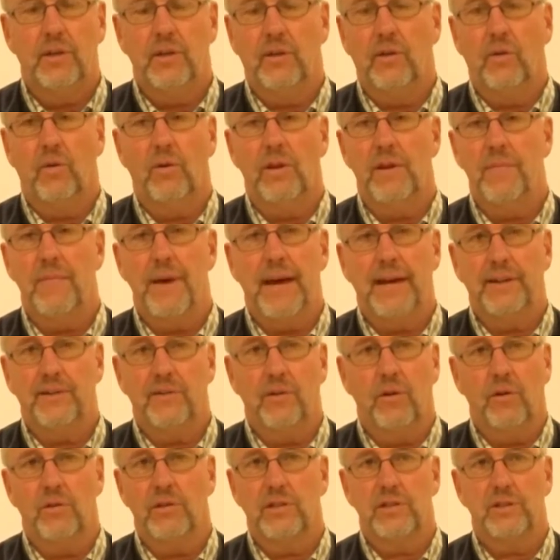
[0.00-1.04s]
can only imagine
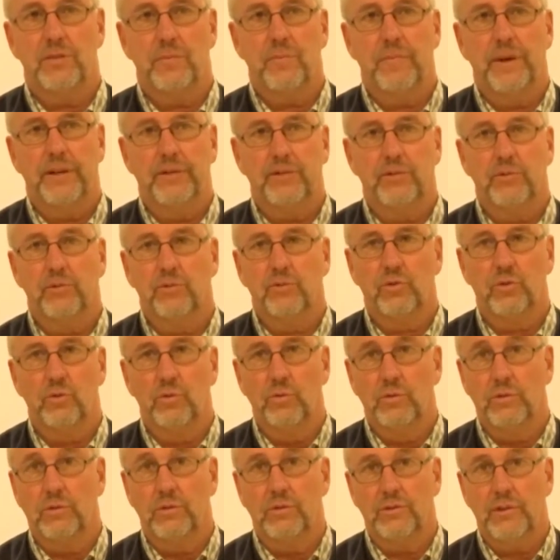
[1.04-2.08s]
all the special
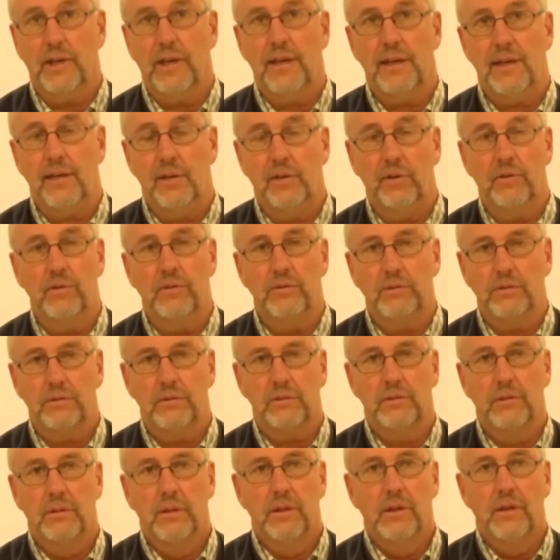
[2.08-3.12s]
tools they use.
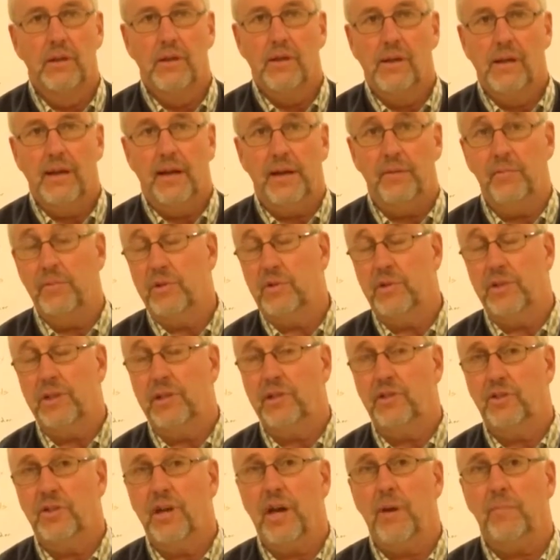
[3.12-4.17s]
And
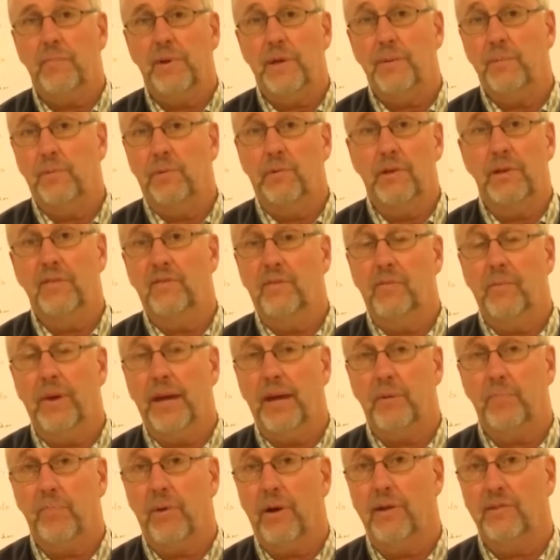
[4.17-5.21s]
machine shop people even
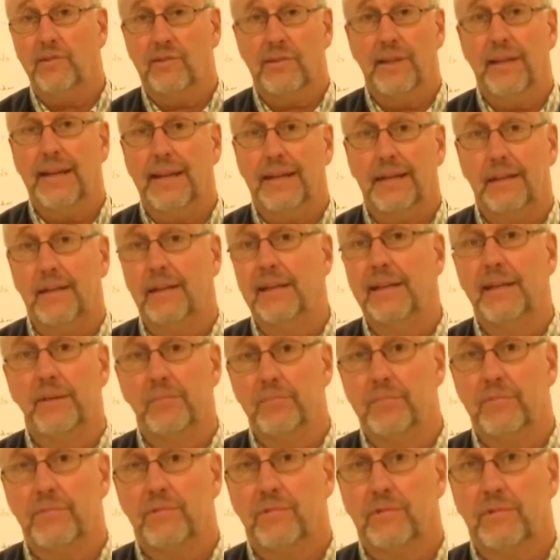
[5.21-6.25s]
make prosthetic
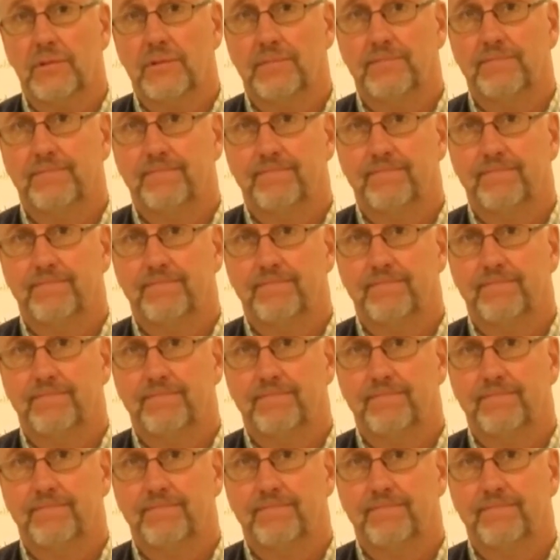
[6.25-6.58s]
limbs.